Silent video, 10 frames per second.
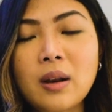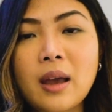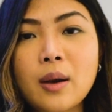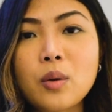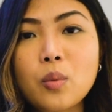
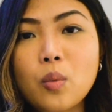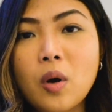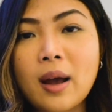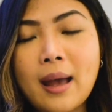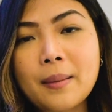like
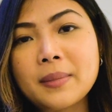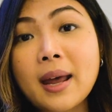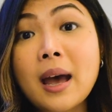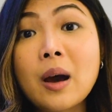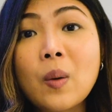what I am
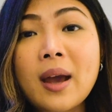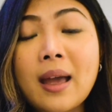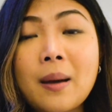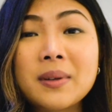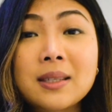now, I
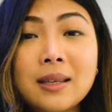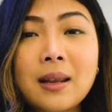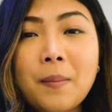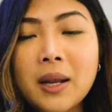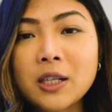am a
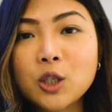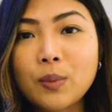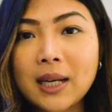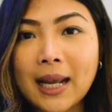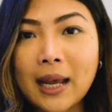senior
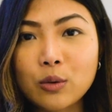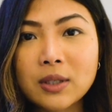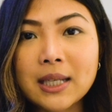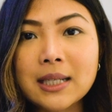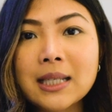management
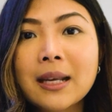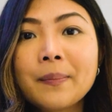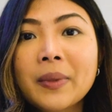accountant,